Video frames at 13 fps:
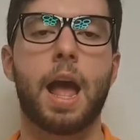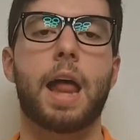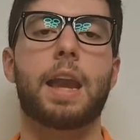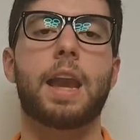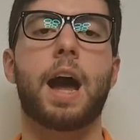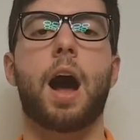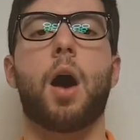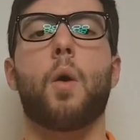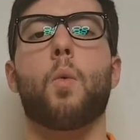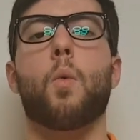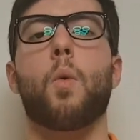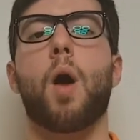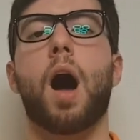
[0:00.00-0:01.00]
Now,
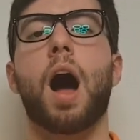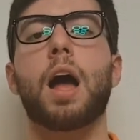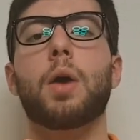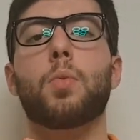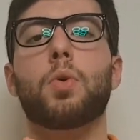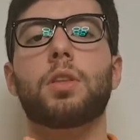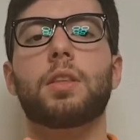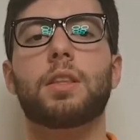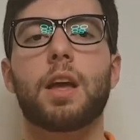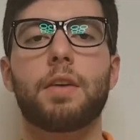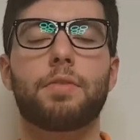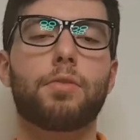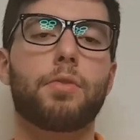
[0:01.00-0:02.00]
I would
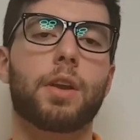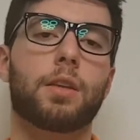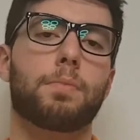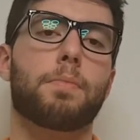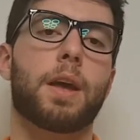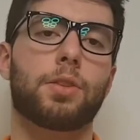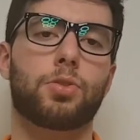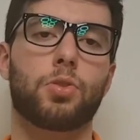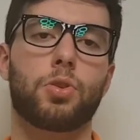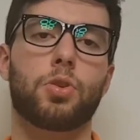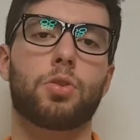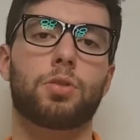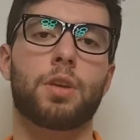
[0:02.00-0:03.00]
never recommend to
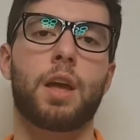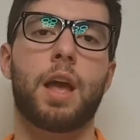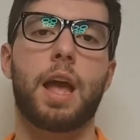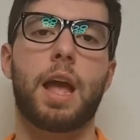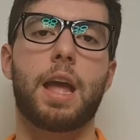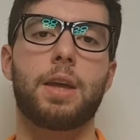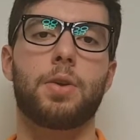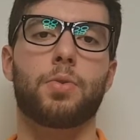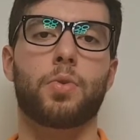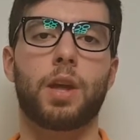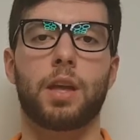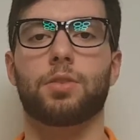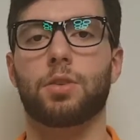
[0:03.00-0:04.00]
use a
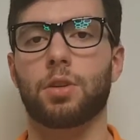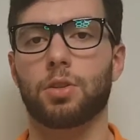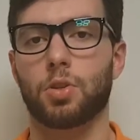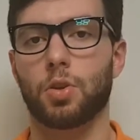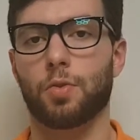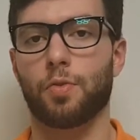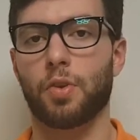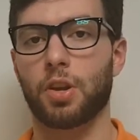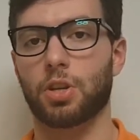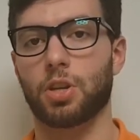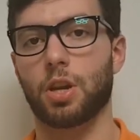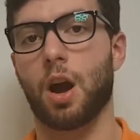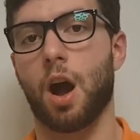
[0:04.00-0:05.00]
razor to
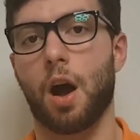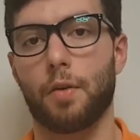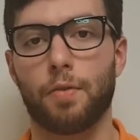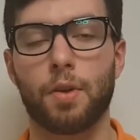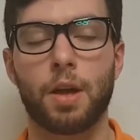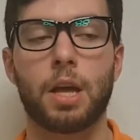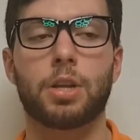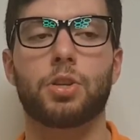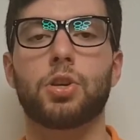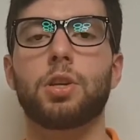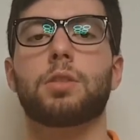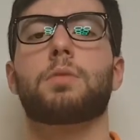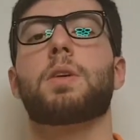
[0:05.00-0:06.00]
finish it off.
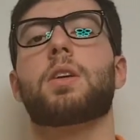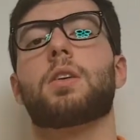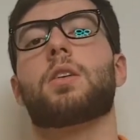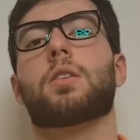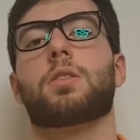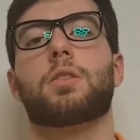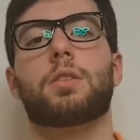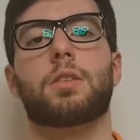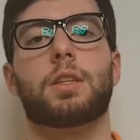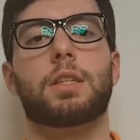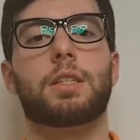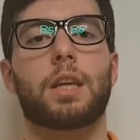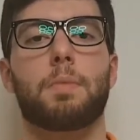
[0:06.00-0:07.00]
just because
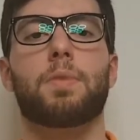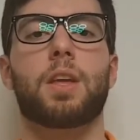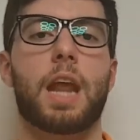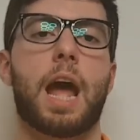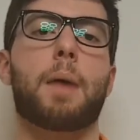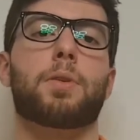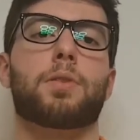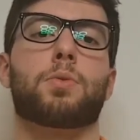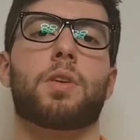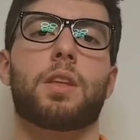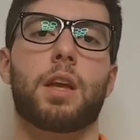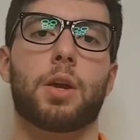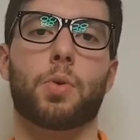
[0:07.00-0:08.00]
the same thing happens
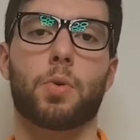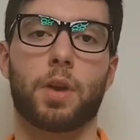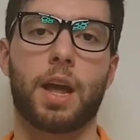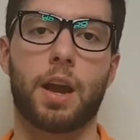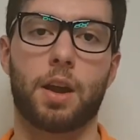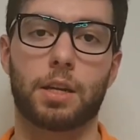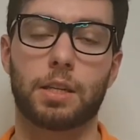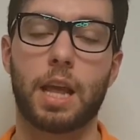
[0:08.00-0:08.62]
with ingrown hairs.